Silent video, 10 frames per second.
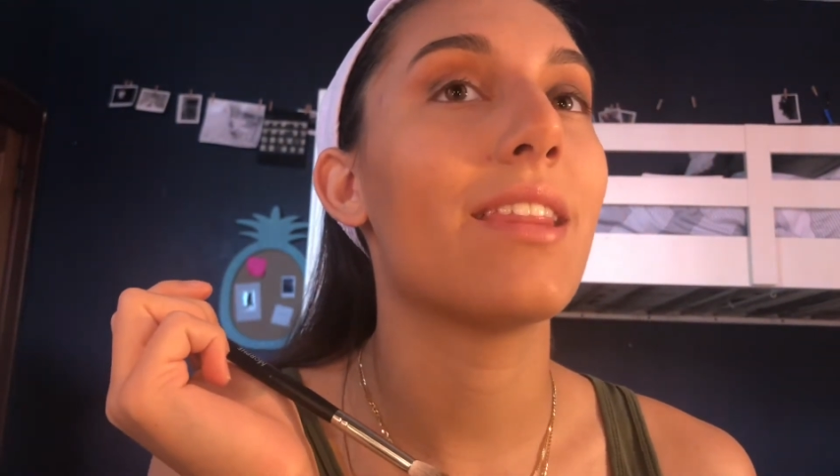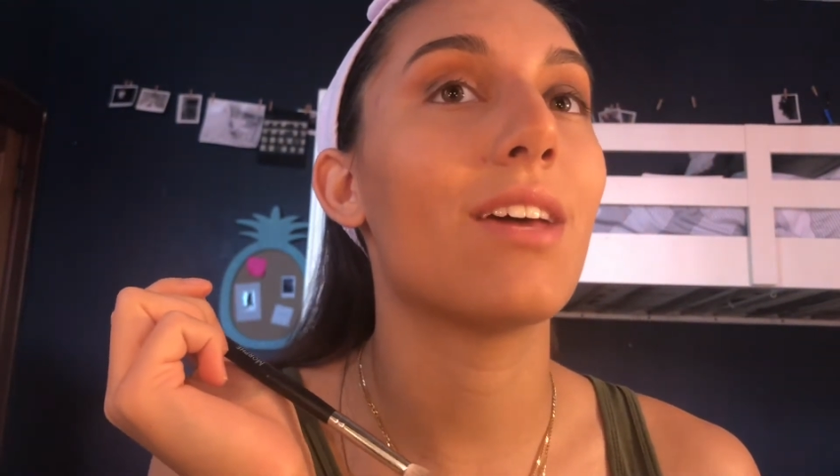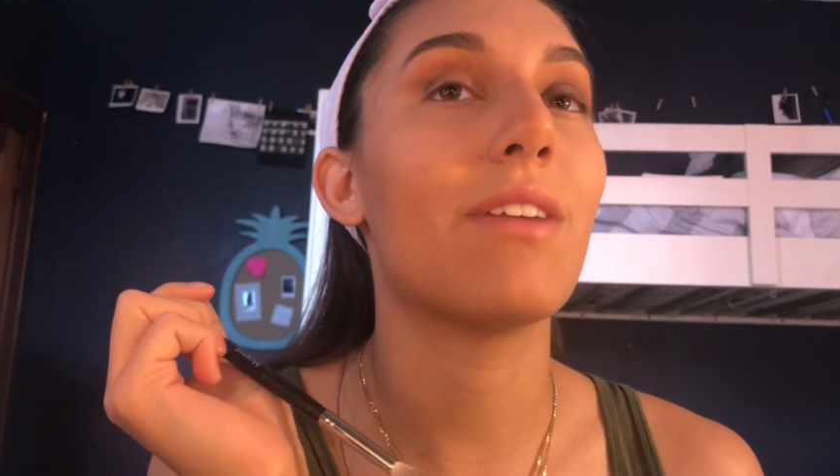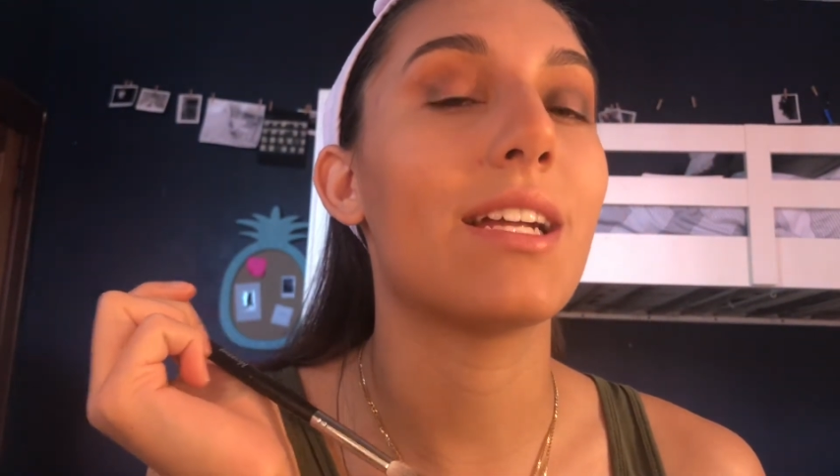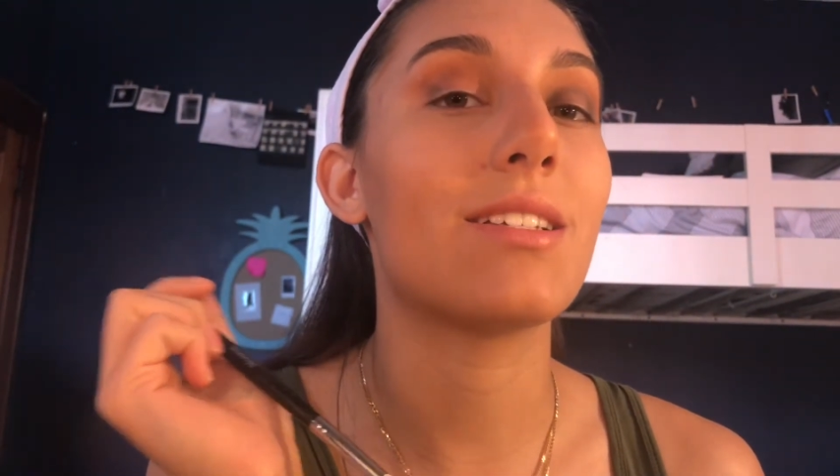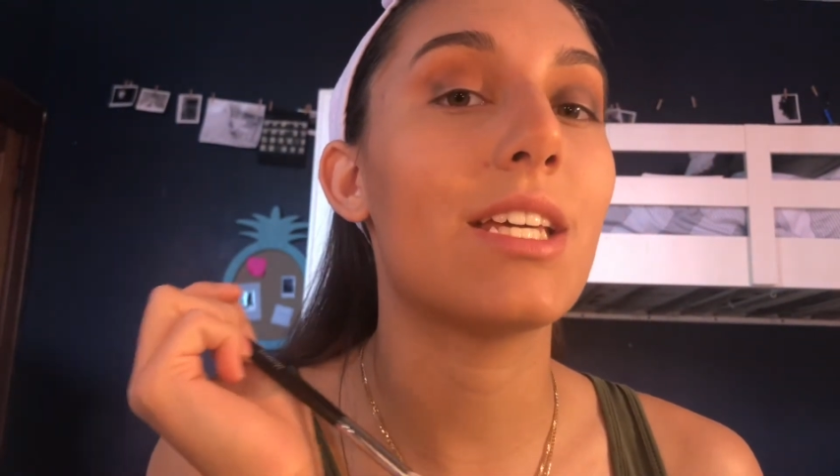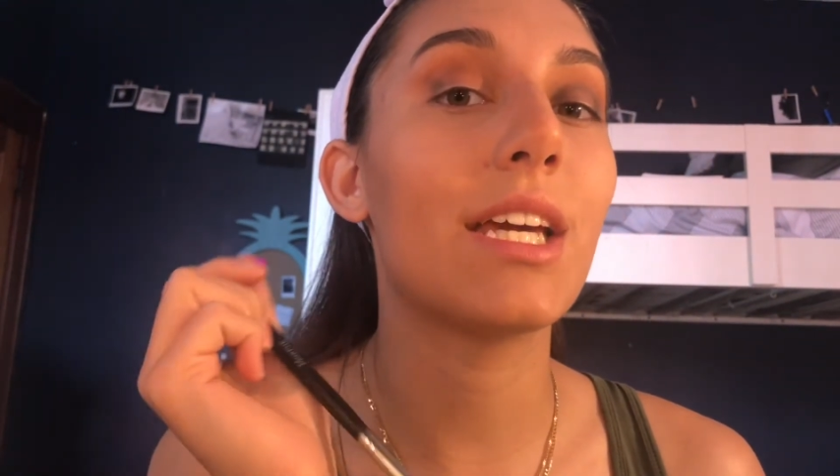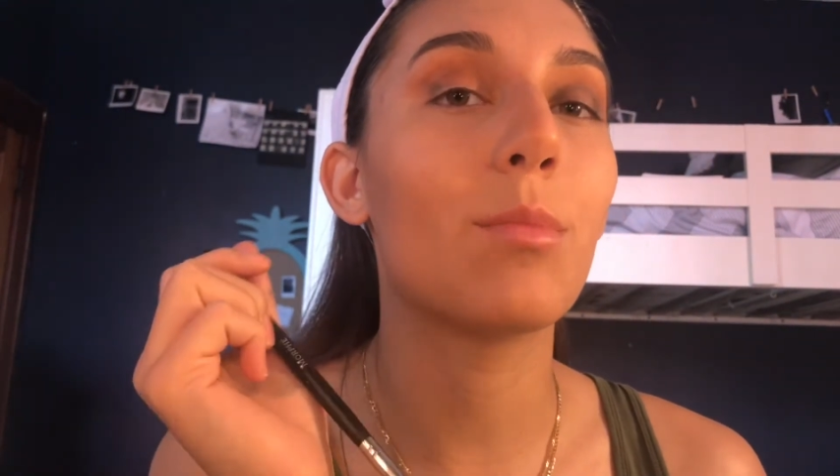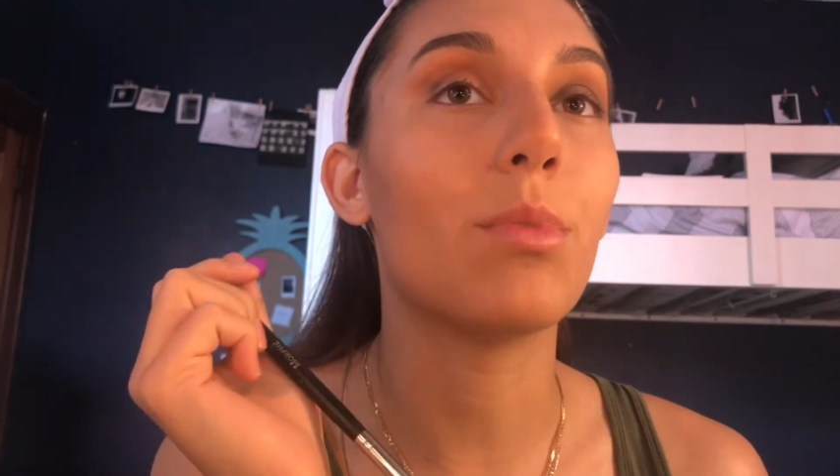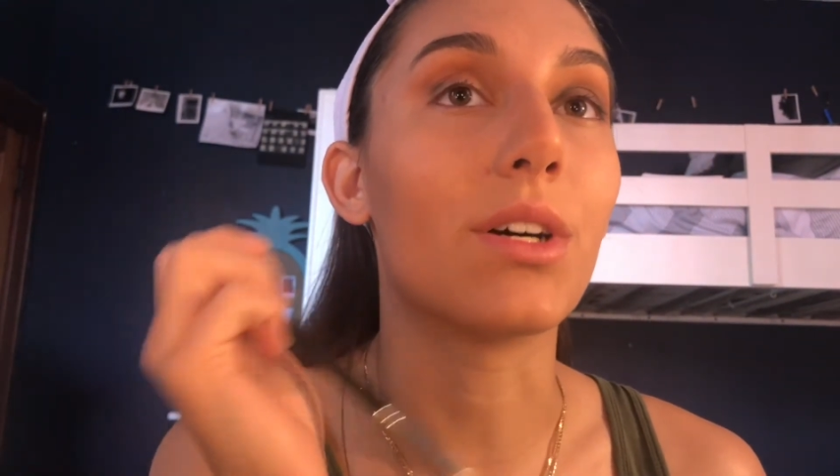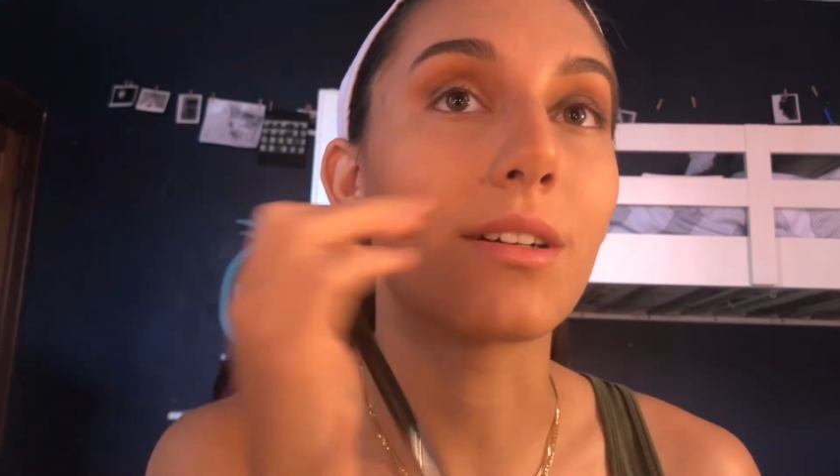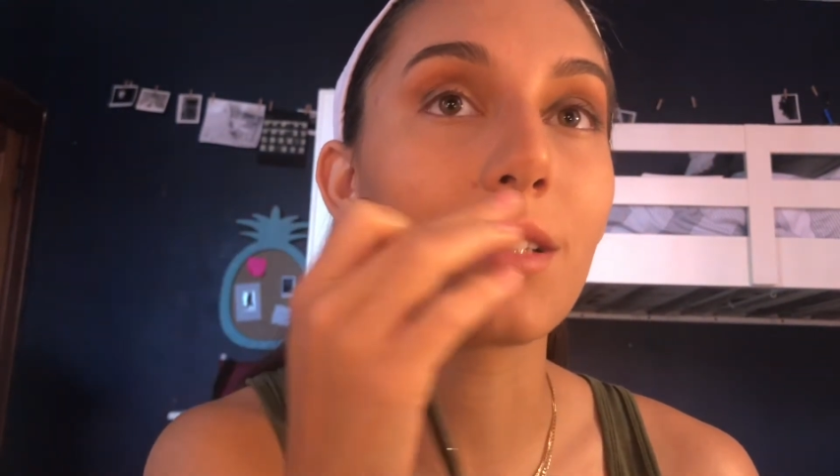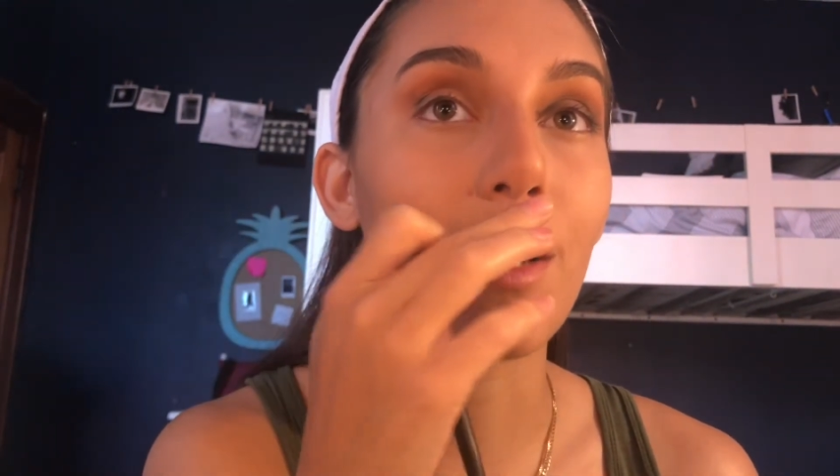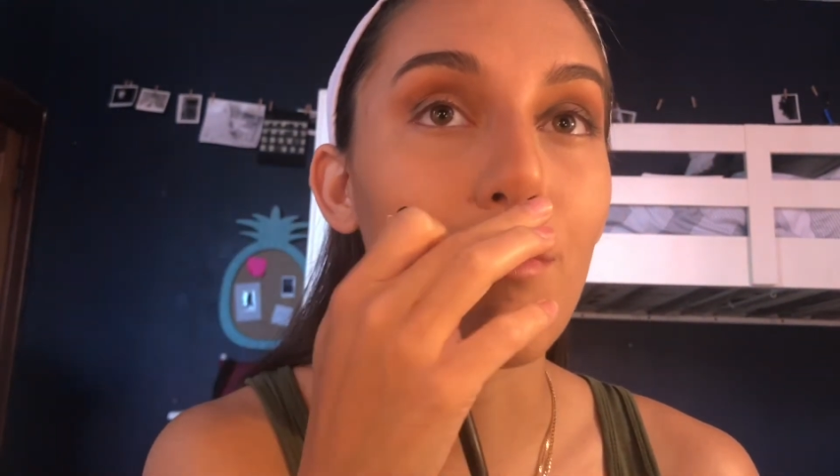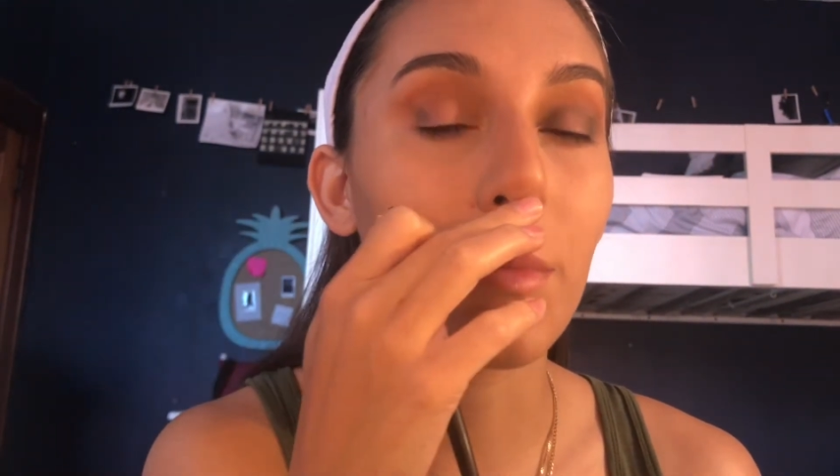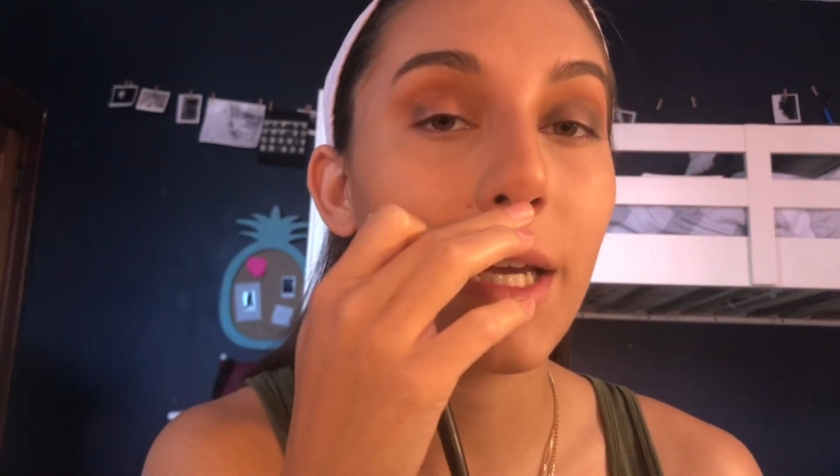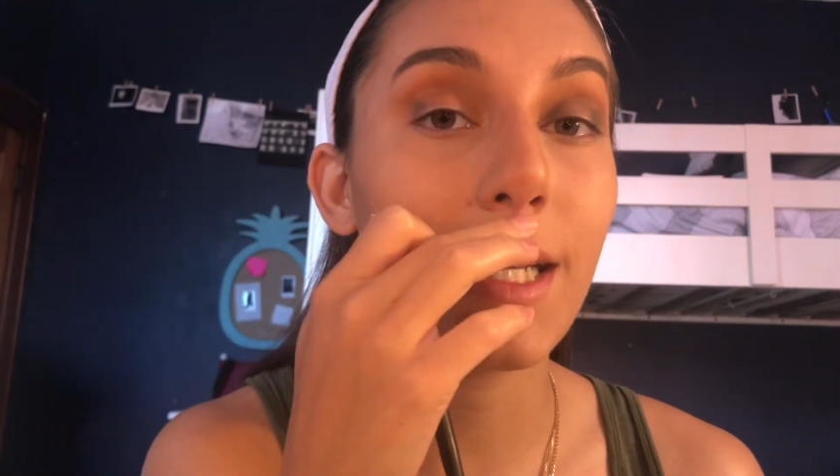they have antique books like from the